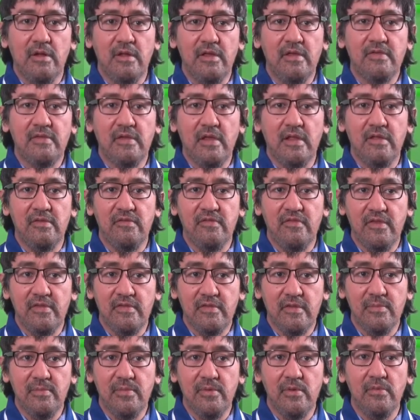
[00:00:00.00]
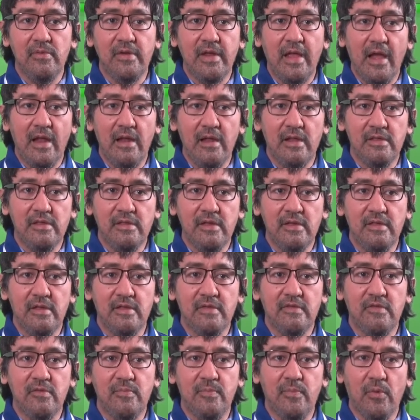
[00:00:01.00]
is an invisible reality
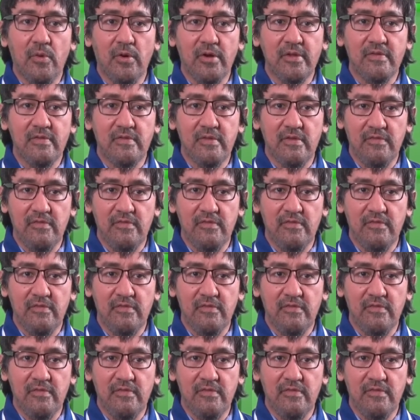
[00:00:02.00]
that supports